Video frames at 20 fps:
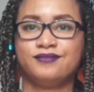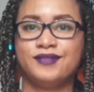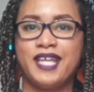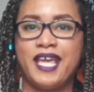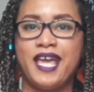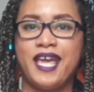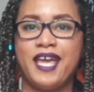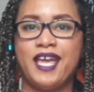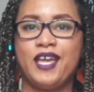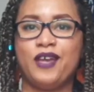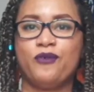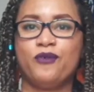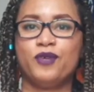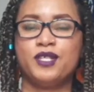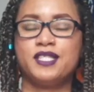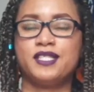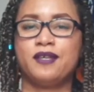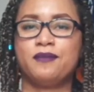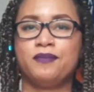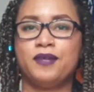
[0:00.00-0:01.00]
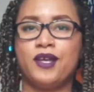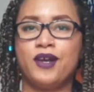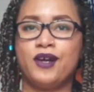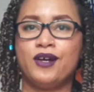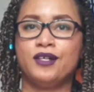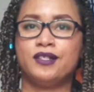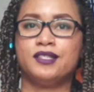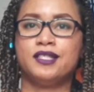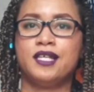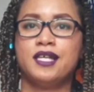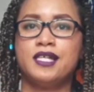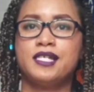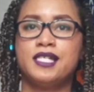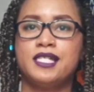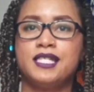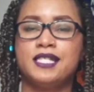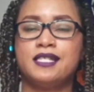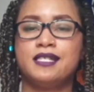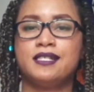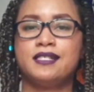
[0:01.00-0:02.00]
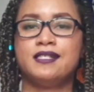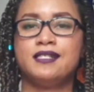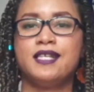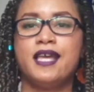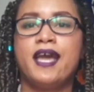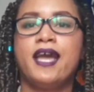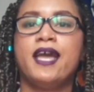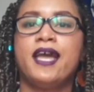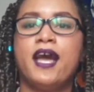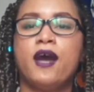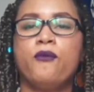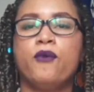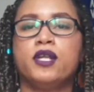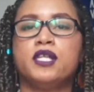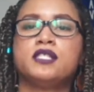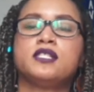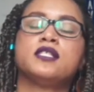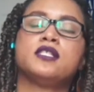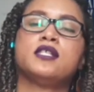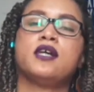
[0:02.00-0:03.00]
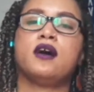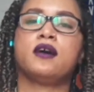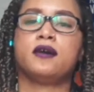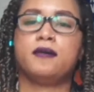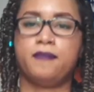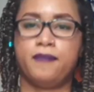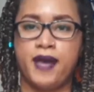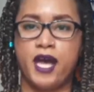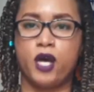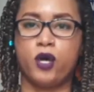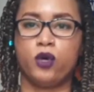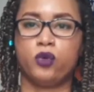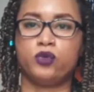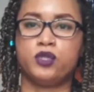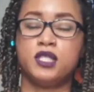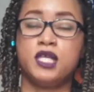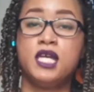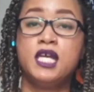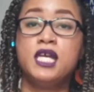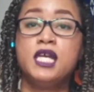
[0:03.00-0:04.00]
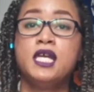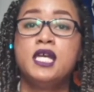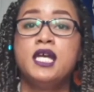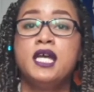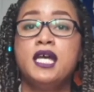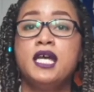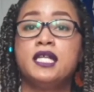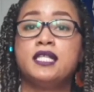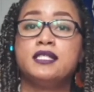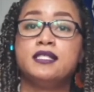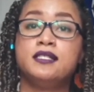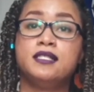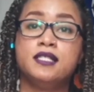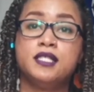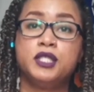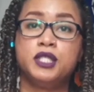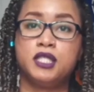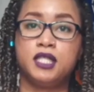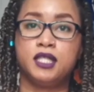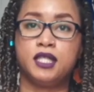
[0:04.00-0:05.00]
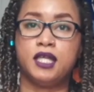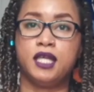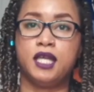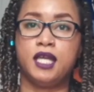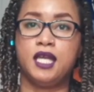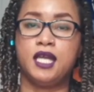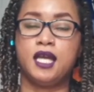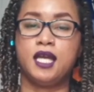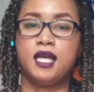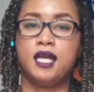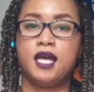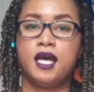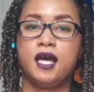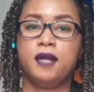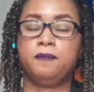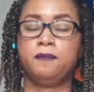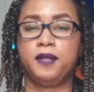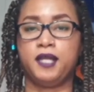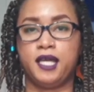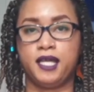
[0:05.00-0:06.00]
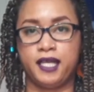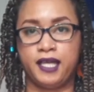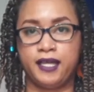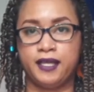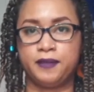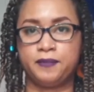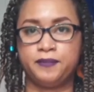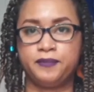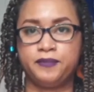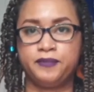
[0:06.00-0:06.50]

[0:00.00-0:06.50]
Hey, what's up, y'all? Today I wanted to talk about digitally unplugging.